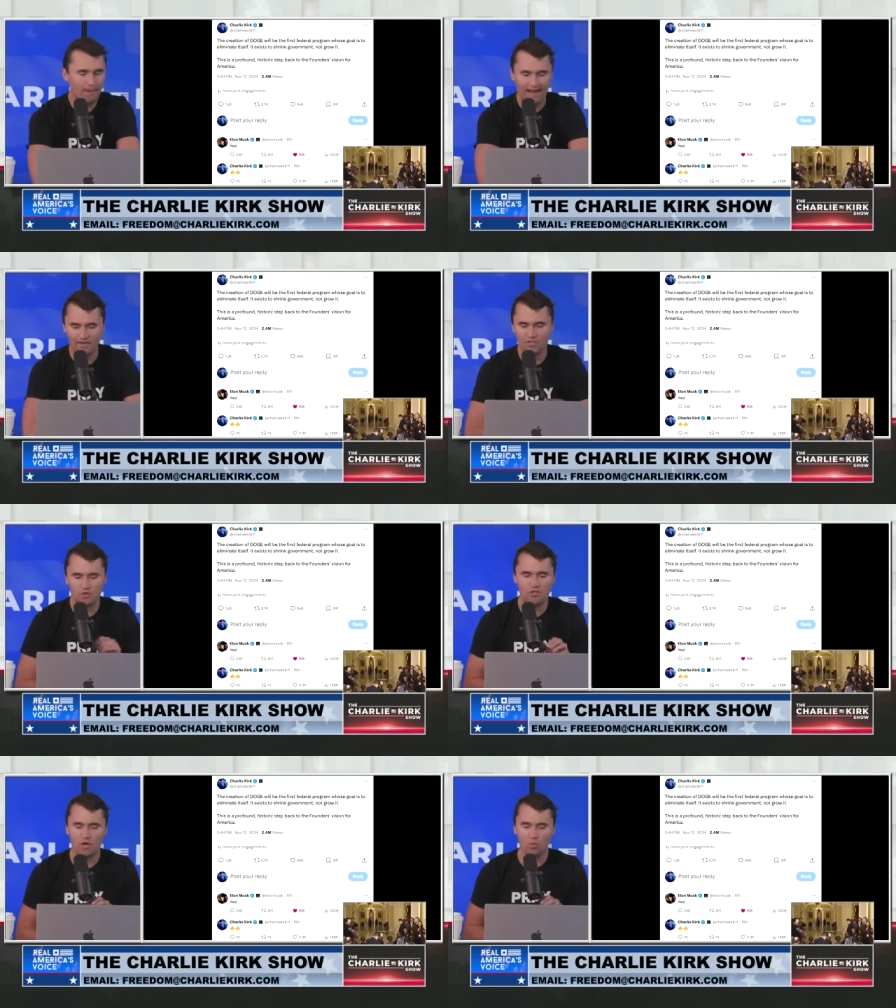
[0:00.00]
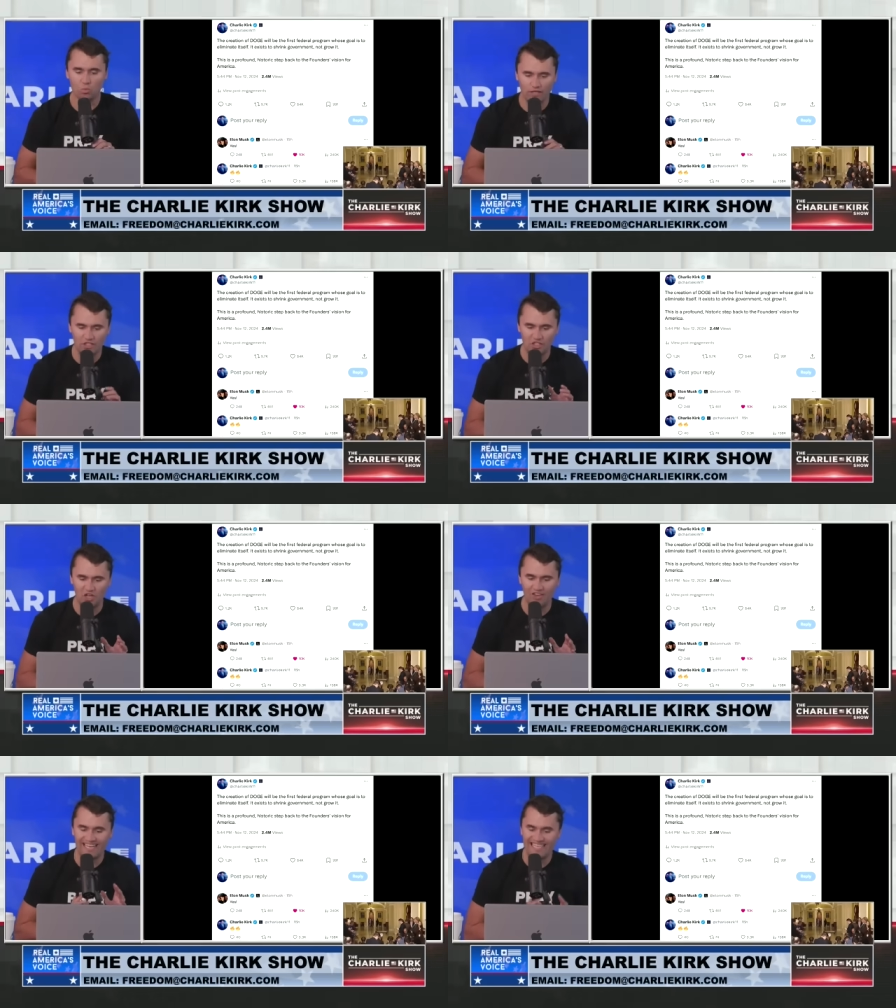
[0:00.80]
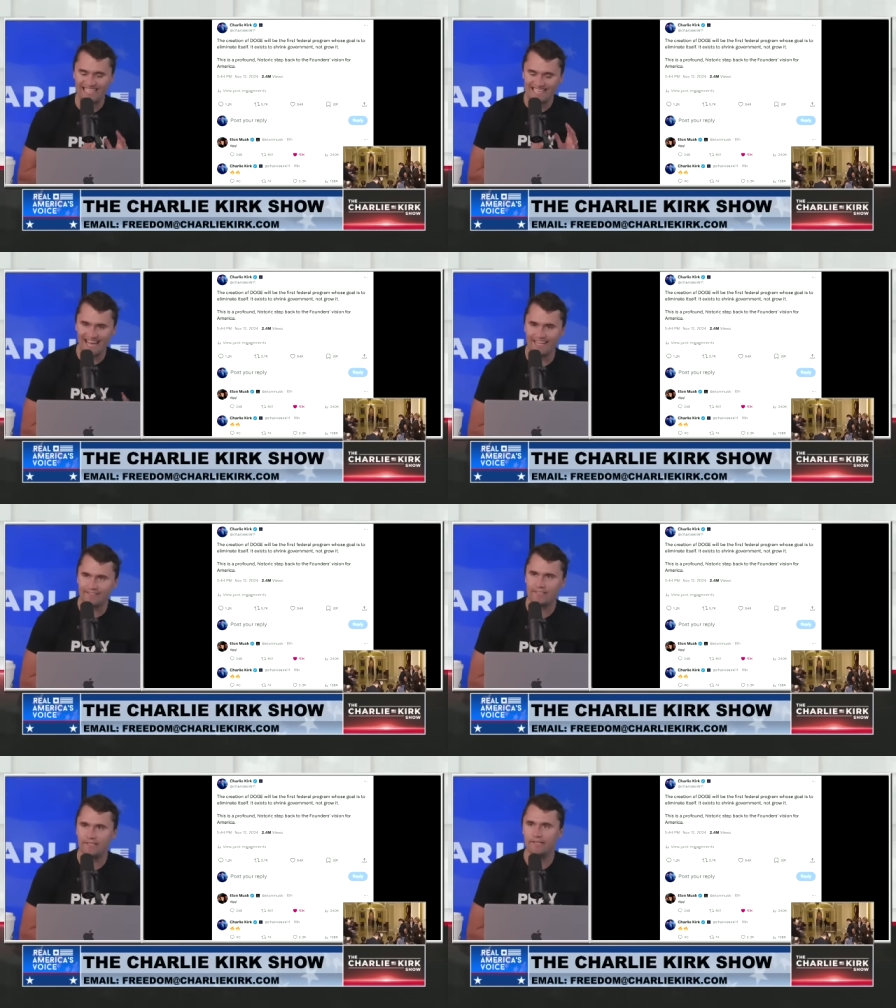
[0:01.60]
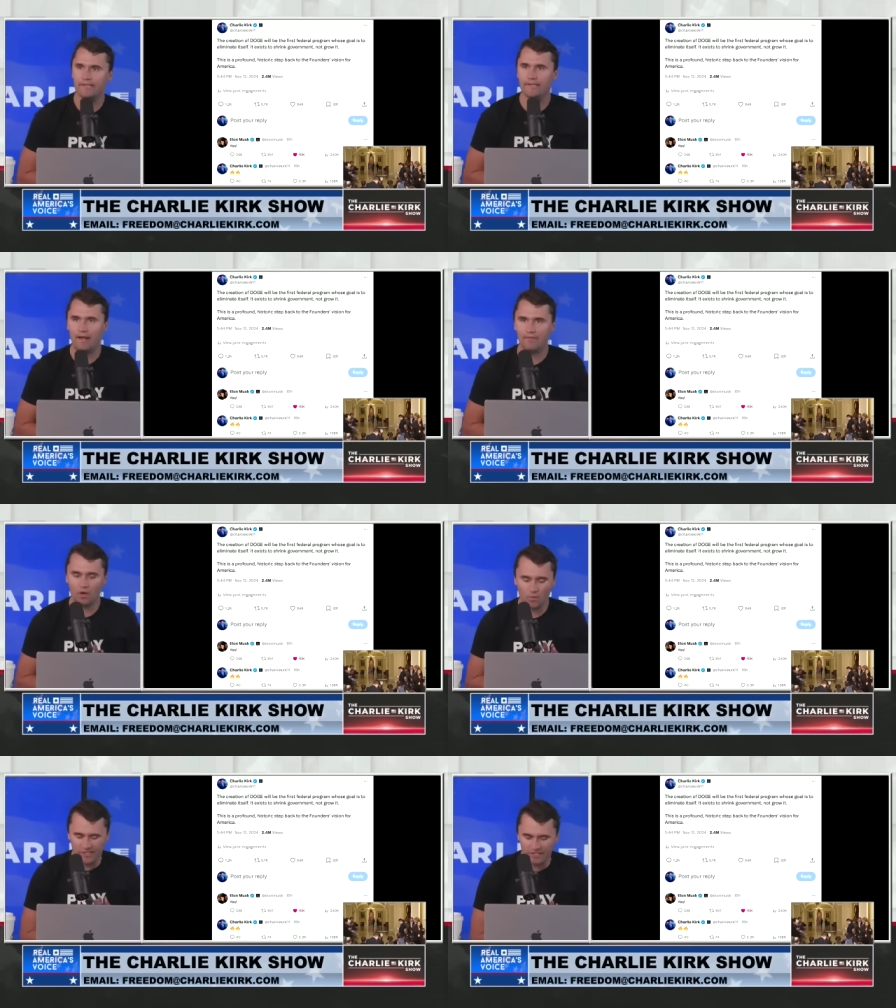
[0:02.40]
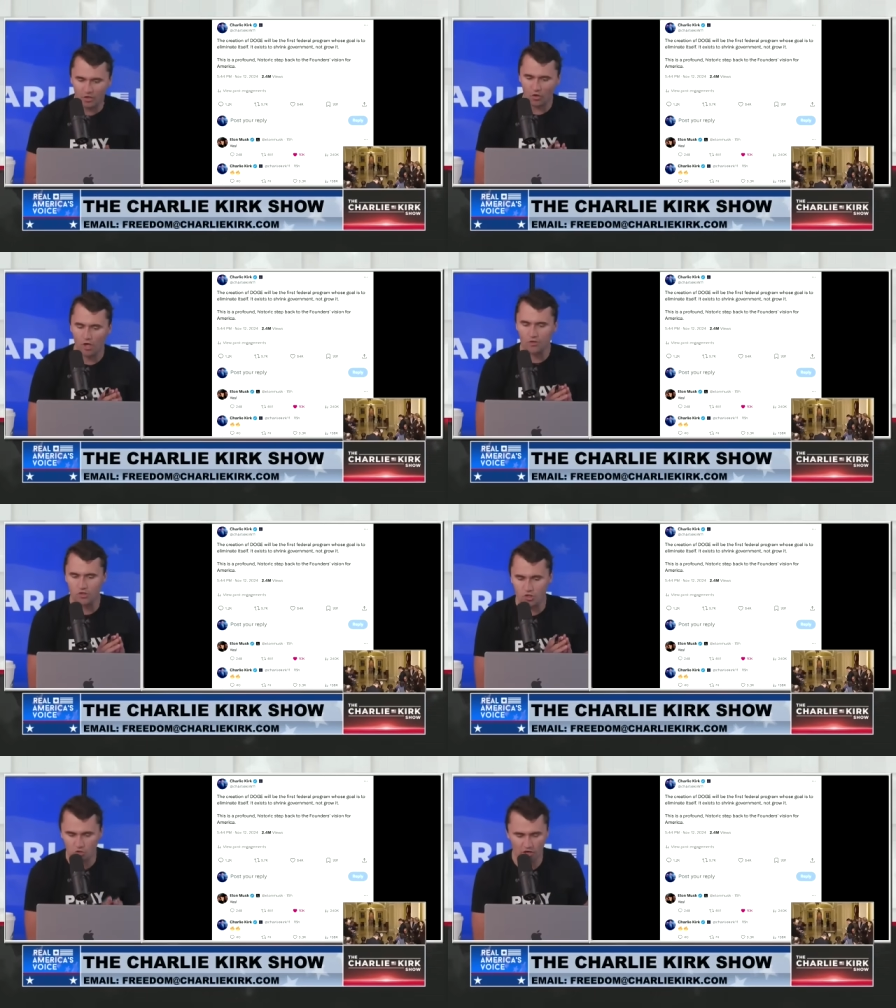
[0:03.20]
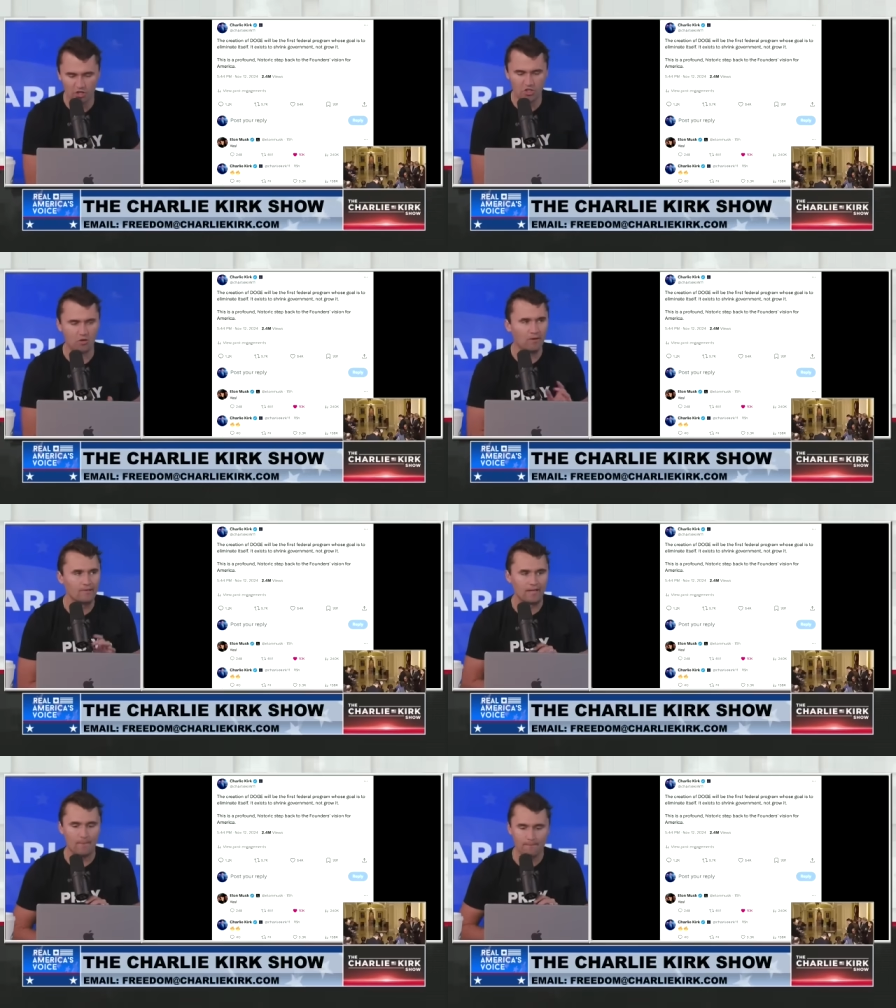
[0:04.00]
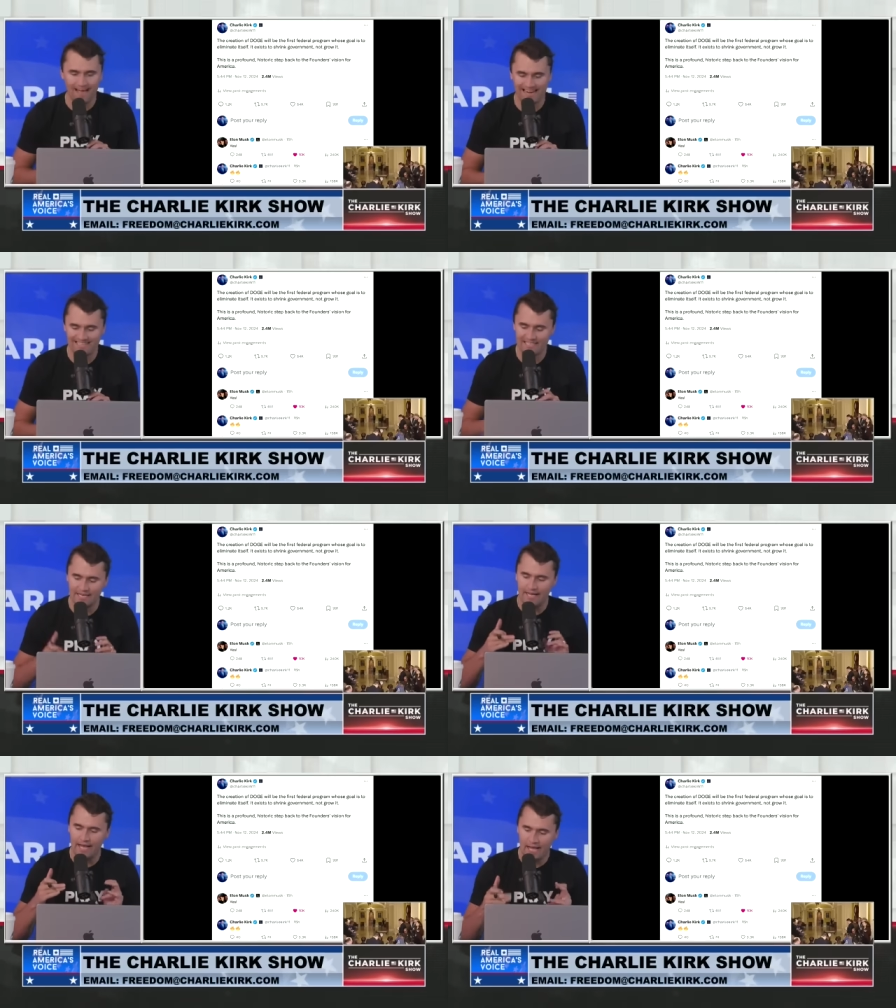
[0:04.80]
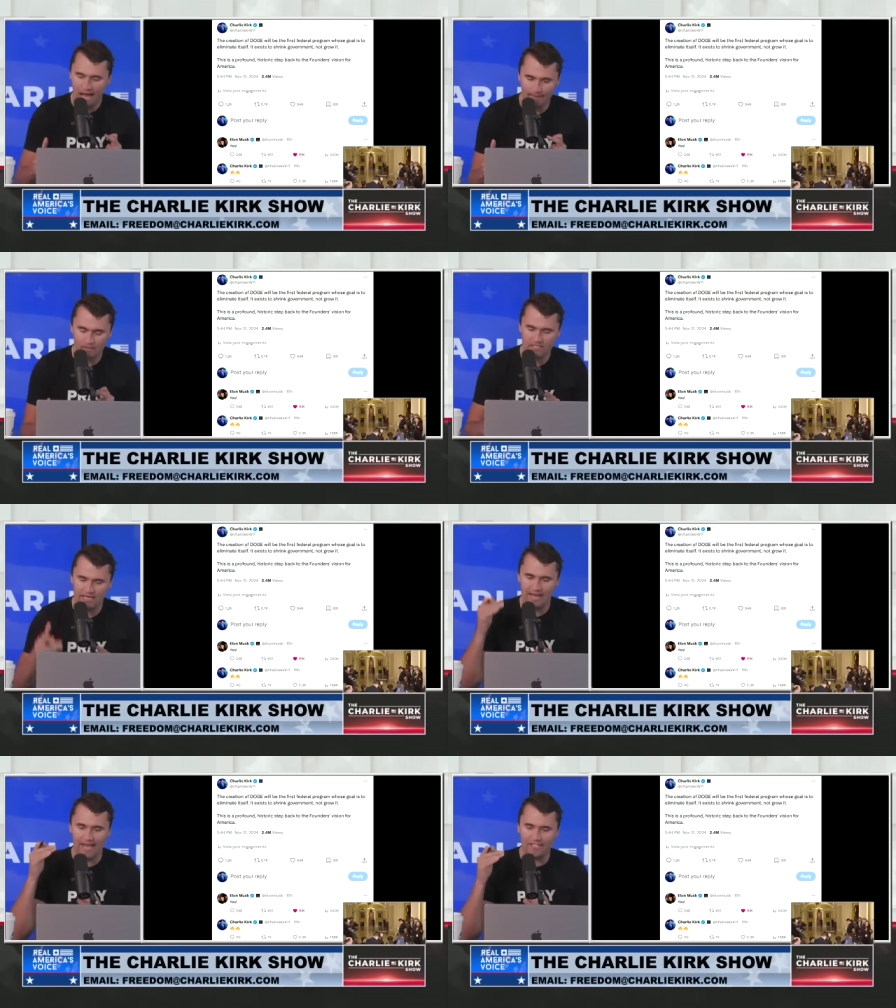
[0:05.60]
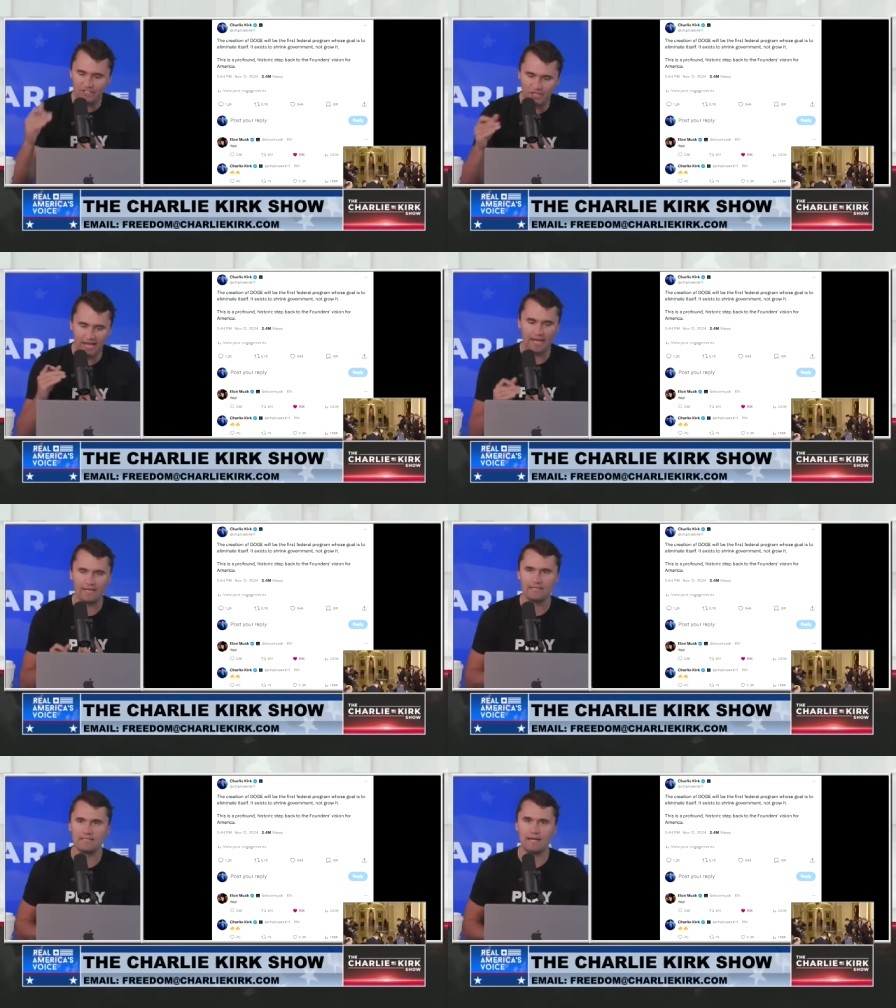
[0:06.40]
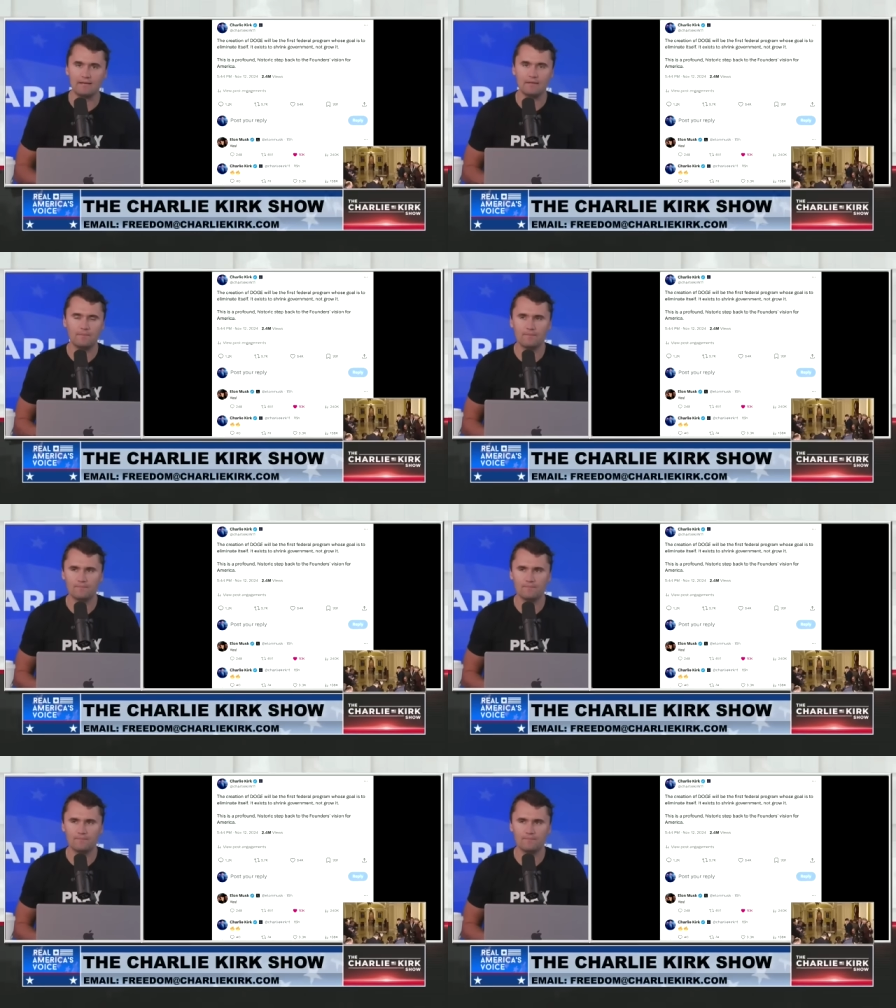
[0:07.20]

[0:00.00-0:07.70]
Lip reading: Back to the original intent and the original structure that Madison, Hamilton, and Jay intended.